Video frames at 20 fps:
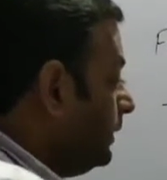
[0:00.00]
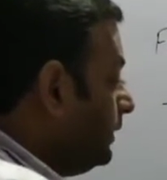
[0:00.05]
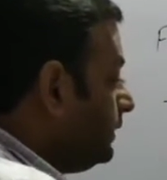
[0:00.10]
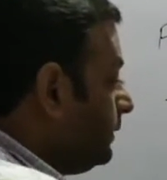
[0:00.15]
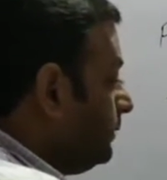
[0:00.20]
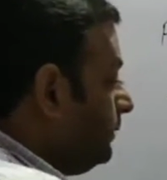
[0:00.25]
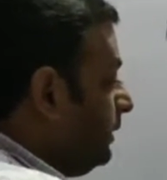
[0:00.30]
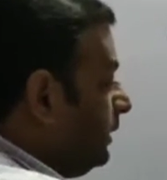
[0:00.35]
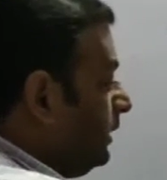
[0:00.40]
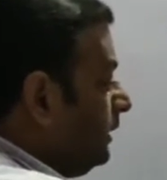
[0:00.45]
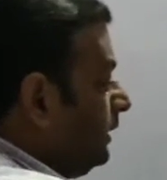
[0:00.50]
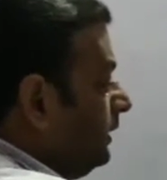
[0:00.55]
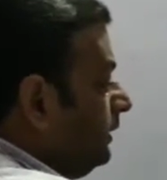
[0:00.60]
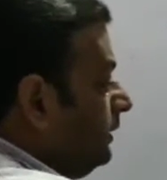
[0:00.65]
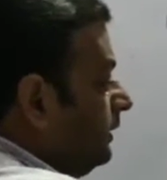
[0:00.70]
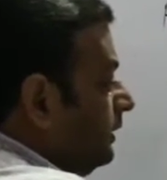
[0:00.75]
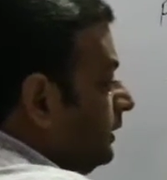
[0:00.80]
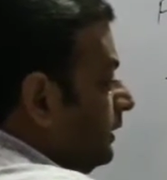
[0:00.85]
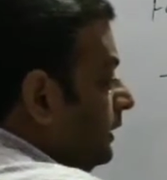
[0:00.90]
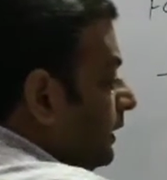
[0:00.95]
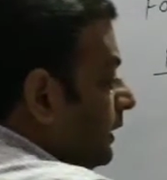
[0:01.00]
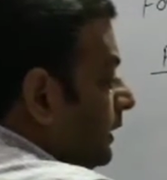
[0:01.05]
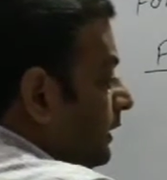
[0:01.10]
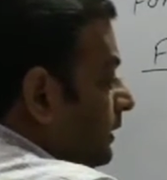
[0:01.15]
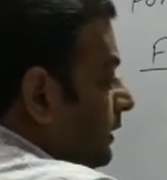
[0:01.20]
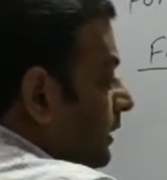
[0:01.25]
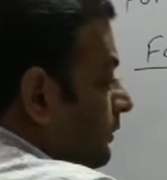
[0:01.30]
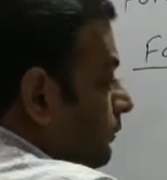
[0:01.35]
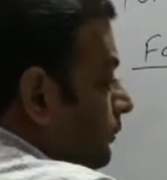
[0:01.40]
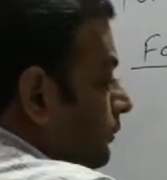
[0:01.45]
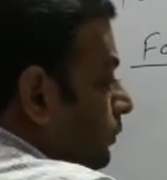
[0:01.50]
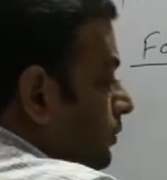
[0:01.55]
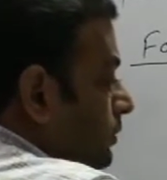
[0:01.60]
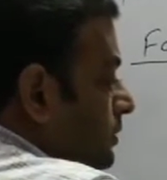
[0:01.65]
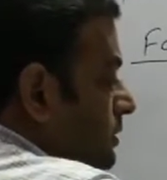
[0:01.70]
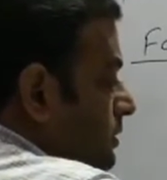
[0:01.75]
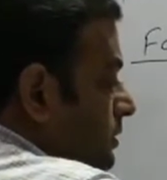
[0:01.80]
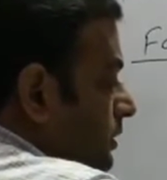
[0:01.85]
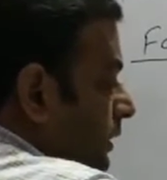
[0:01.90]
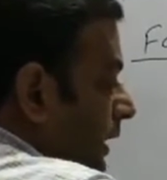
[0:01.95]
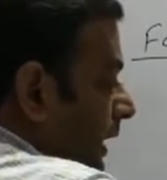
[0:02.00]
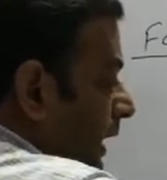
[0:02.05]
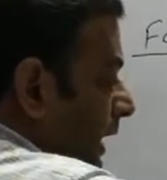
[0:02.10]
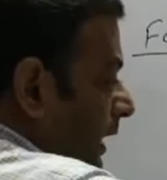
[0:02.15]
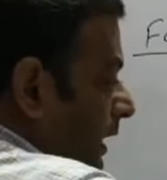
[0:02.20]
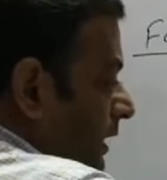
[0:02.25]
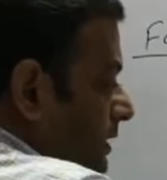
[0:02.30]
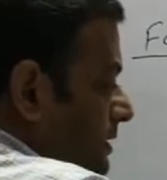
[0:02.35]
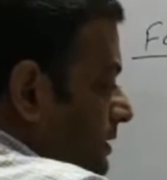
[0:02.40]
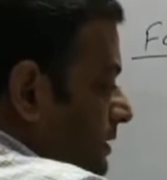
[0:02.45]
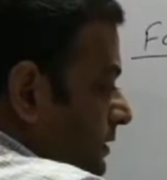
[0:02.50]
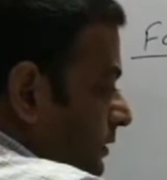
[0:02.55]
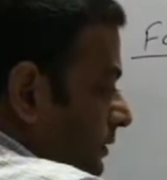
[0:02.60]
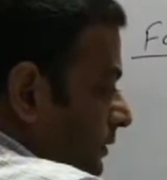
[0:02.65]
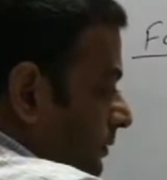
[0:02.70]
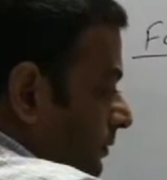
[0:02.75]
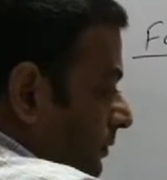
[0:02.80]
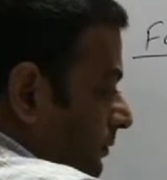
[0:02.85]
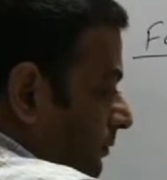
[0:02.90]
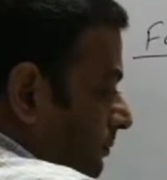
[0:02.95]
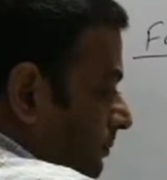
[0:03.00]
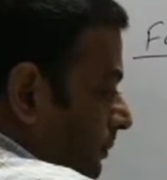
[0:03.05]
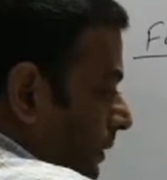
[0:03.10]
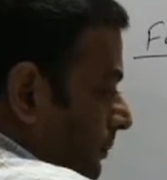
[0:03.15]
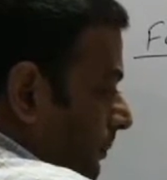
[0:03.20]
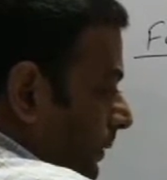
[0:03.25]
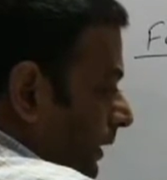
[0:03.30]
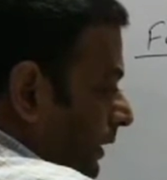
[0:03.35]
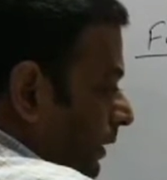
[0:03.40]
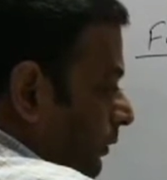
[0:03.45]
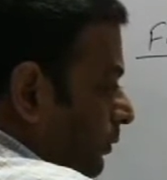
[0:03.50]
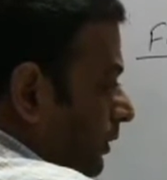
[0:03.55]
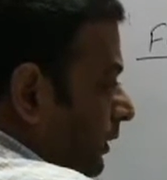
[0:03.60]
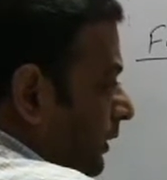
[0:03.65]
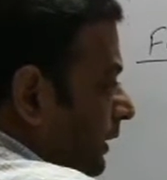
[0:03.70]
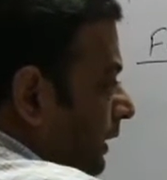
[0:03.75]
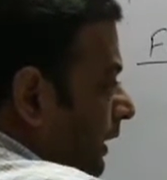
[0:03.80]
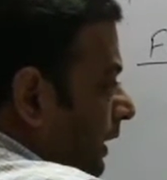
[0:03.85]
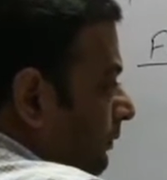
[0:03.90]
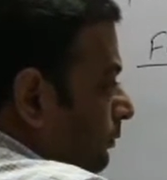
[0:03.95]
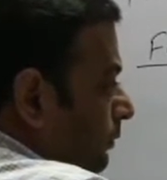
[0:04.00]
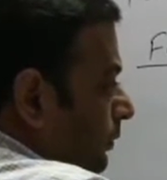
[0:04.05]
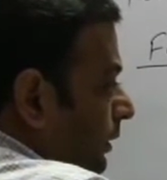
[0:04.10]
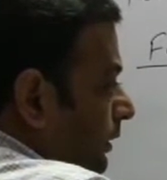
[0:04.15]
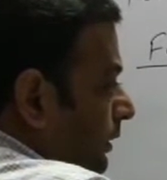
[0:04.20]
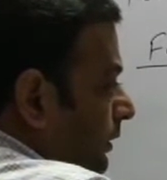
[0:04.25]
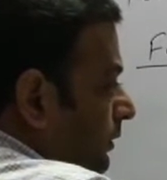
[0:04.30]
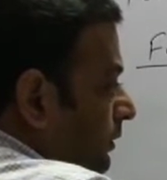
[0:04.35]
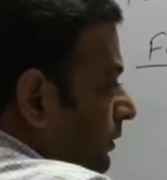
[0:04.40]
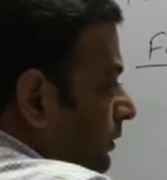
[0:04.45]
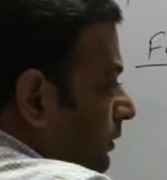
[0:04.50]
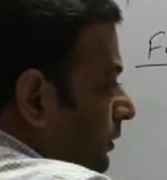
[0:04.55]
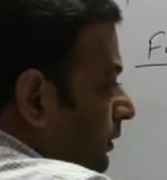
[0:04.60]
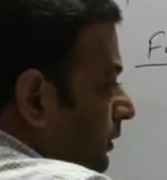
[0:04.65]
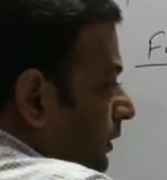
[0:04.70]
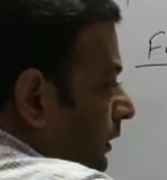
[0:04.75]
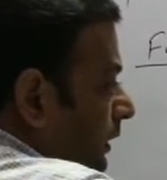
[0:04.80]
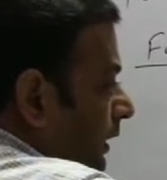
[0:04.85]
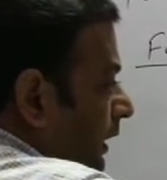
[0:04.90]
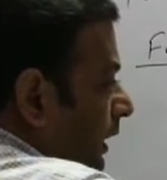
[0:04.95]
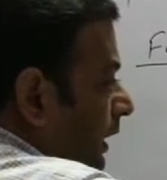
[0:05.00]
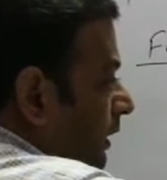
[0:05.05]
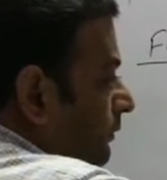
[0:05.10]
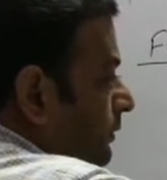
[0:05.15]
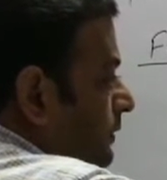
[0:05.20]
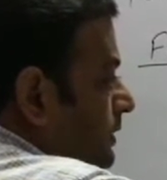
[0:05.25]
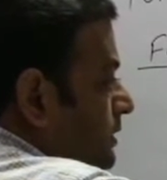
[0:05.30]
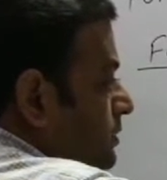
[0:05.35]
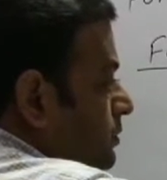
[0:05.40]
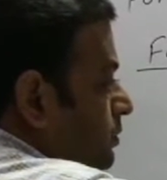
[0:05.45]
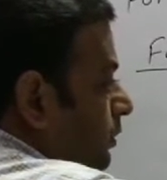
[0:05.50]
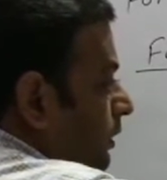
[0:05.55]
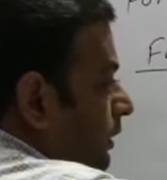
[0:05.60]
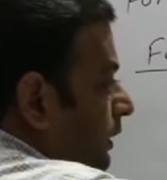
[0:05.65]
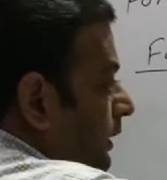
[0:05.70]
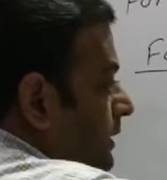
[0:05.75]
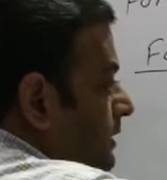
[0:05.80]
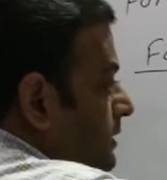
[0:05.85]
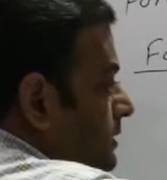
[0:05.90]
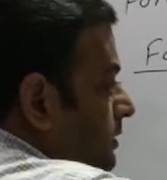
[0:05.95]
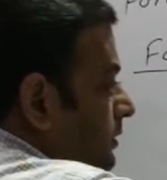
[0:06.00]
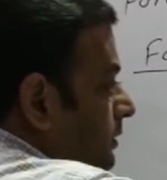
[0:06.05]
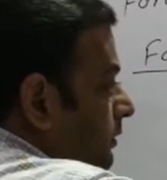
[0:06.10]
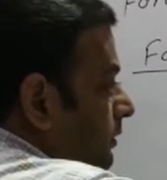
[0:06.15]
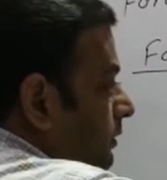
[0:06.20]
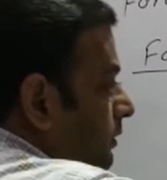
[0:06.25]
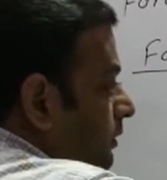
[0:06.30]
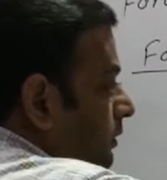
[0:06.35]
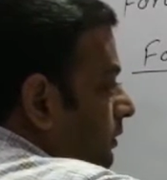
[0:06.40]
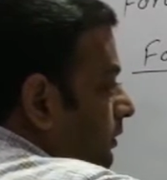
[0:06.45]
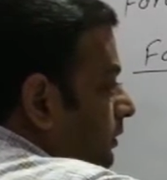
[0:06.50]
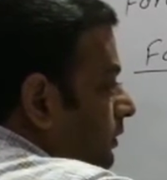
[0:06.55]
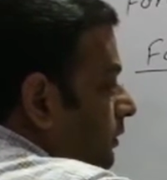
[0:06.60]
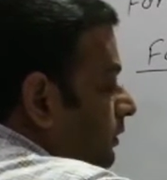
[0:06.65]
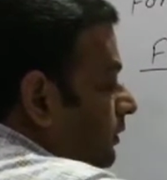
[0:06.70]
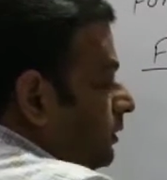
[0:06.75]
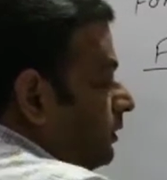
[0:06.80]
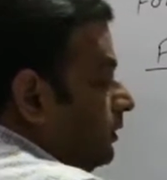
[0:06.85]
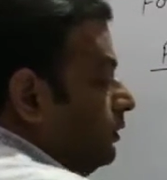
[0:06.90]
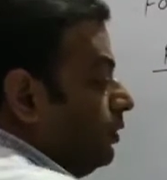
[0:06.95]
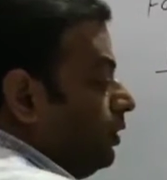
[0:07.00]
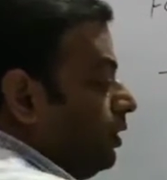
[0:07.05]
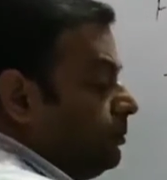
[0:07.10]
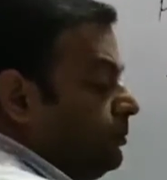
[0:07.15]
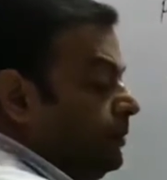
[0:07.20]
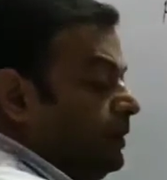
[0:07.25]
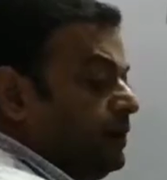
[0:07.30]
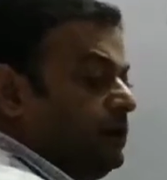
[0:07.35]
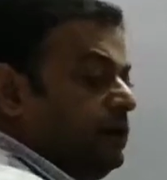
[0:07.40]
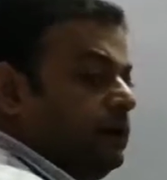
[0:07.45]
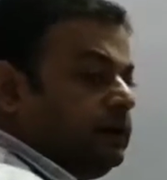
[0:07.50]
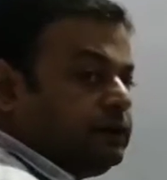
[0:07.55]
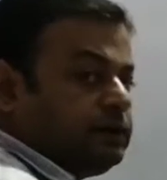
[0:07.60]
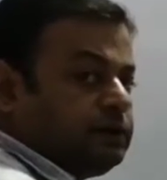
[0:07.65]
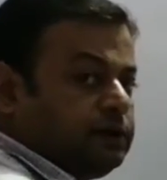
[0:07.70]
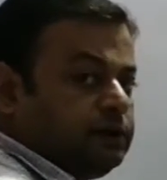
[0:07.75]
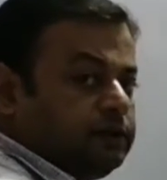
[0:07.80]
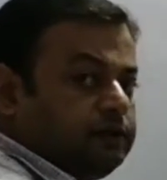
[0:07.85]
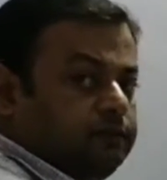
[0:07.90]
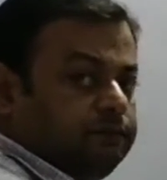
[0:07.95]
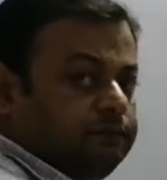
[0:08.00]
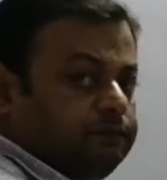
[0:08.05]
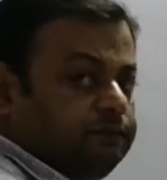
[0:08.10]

Similarly, another force acts perpendicularly upward and which is called as normal reaction.